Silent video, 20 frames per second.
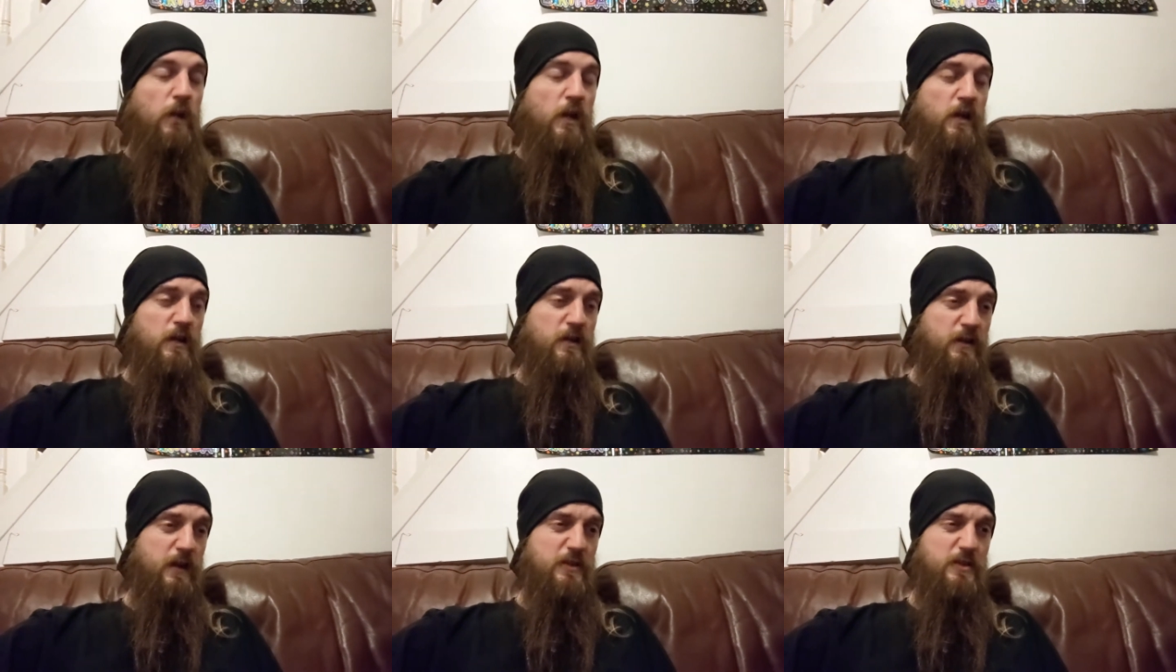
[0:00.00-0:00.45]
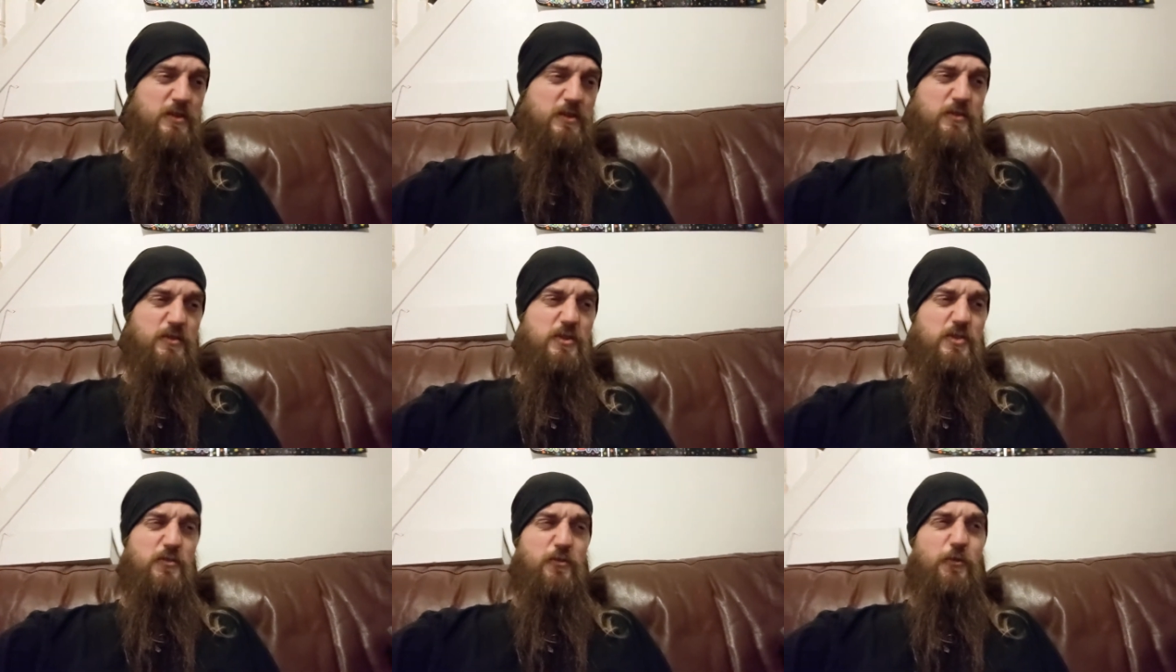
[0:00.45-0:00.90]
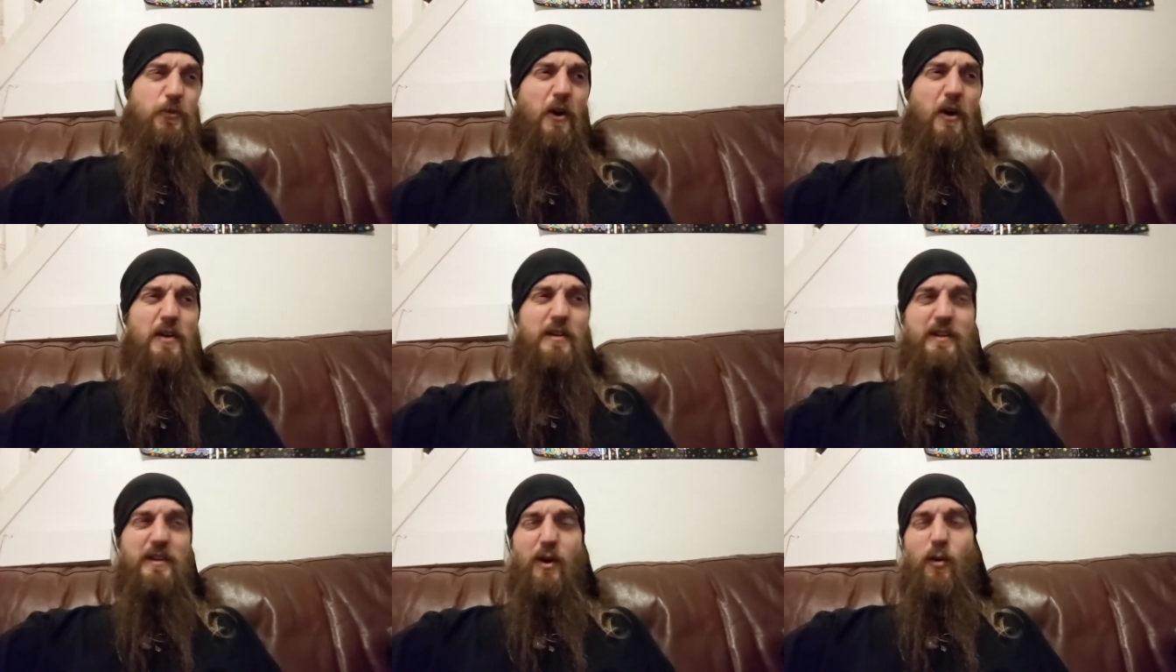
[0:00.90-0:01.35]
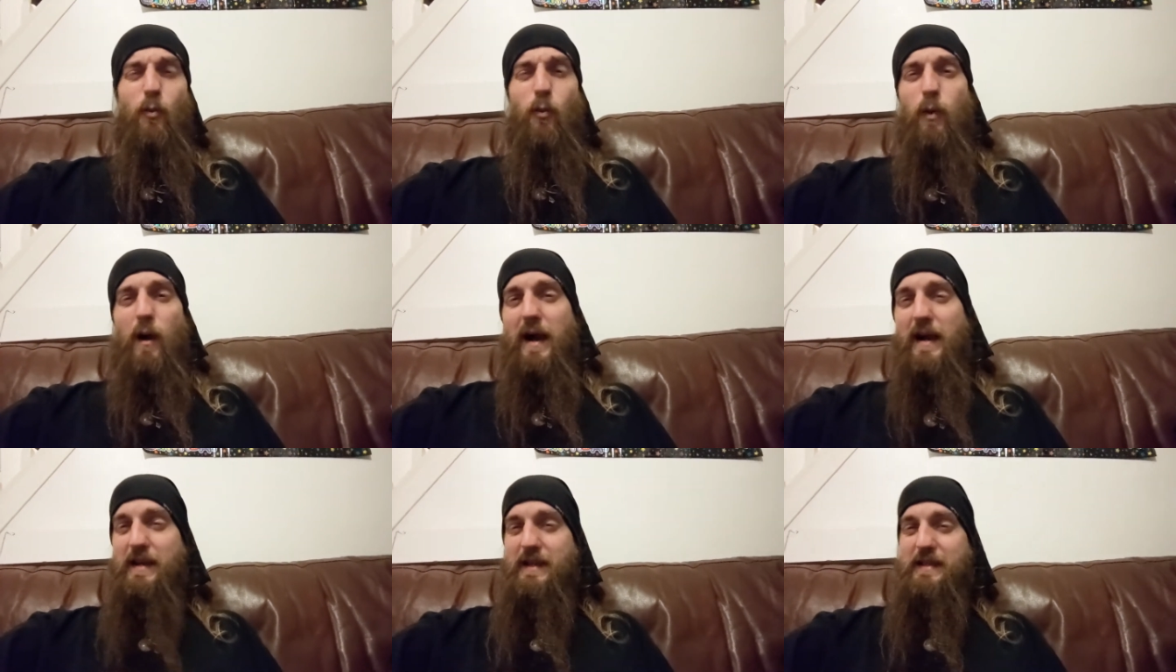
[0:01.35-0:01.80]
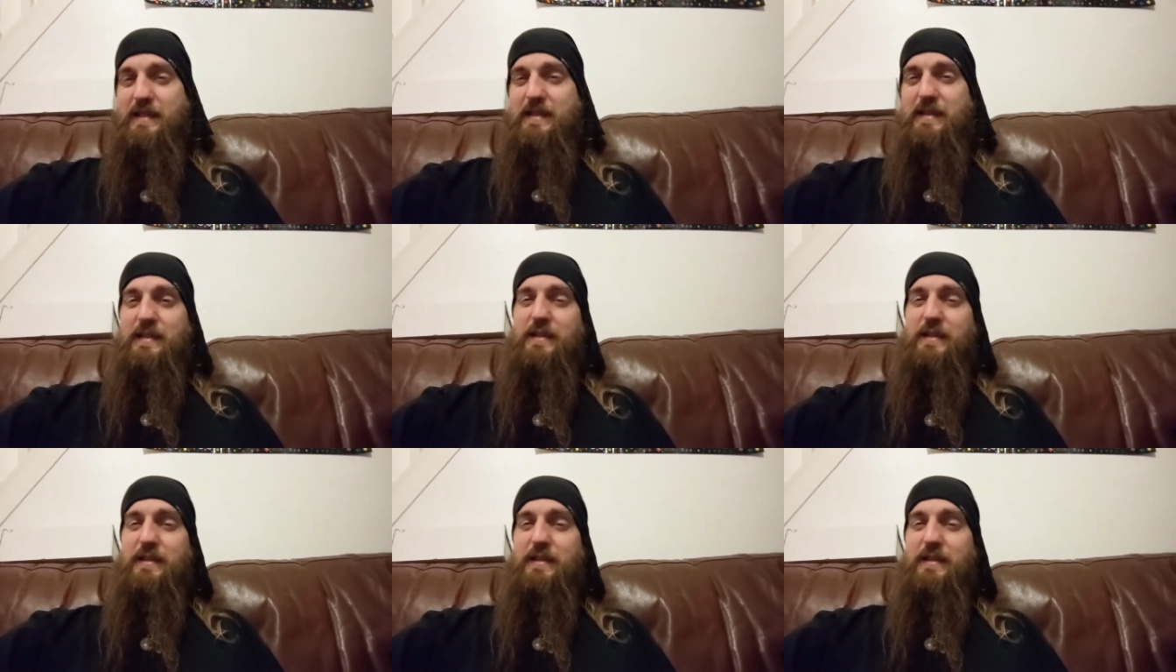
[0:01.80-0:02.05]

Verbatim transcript: And, and just, just find a way.